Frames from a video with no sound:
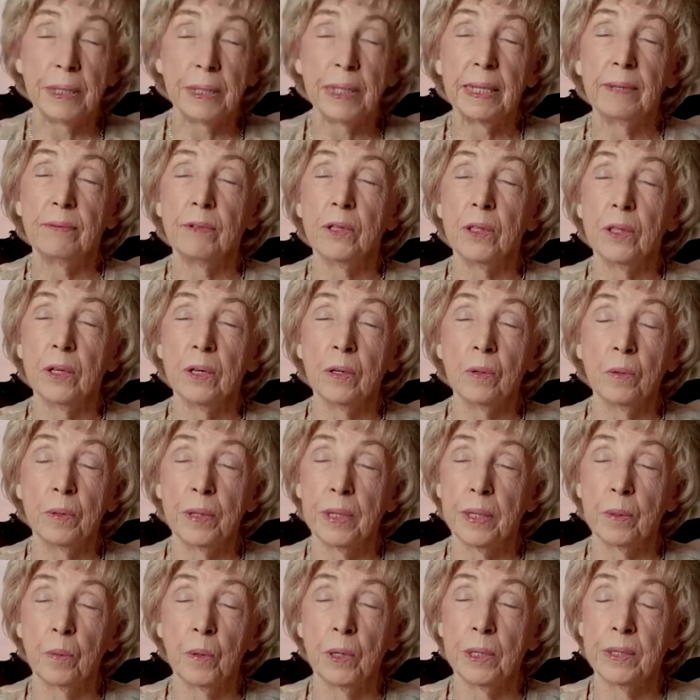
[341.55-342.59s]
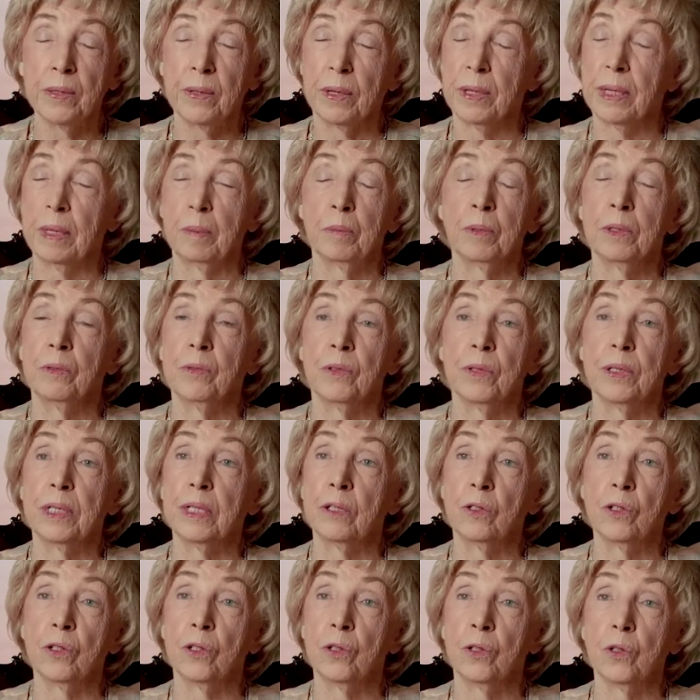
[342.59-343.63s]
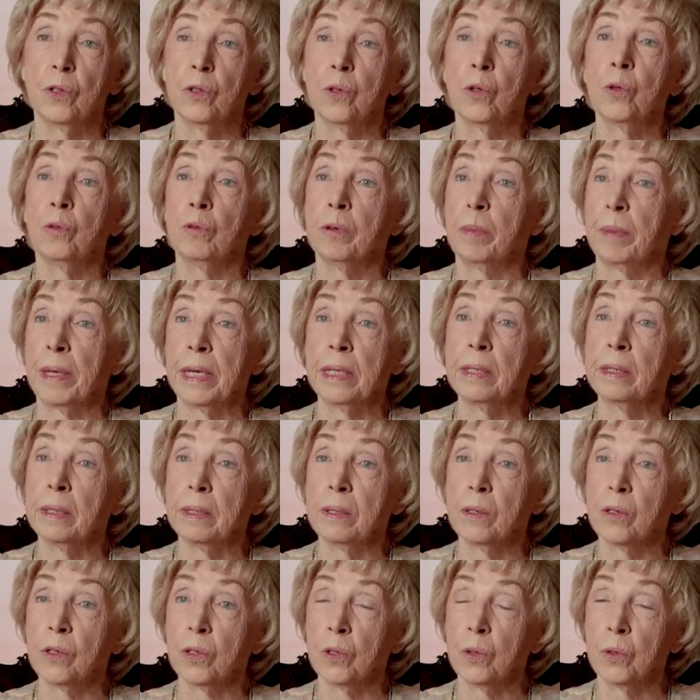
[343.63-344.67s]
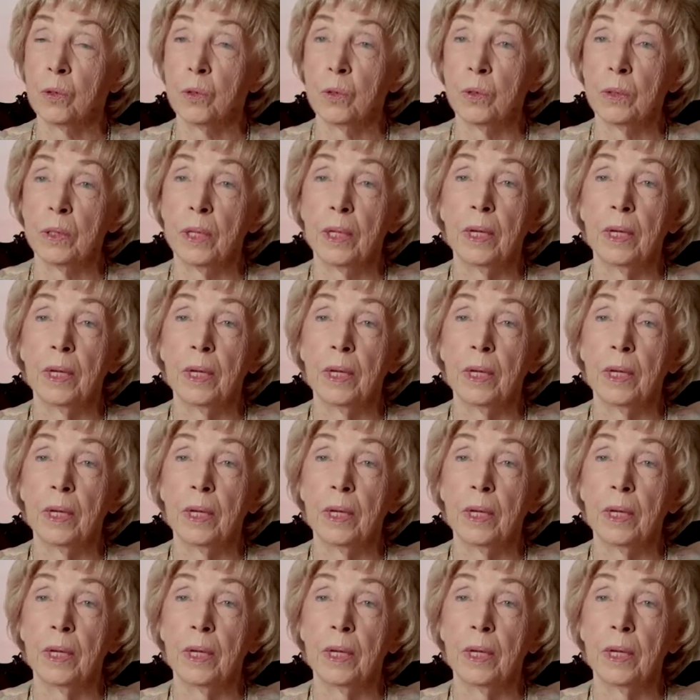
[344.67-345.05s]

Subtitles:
Even though there was a number of teachers who remained in the school,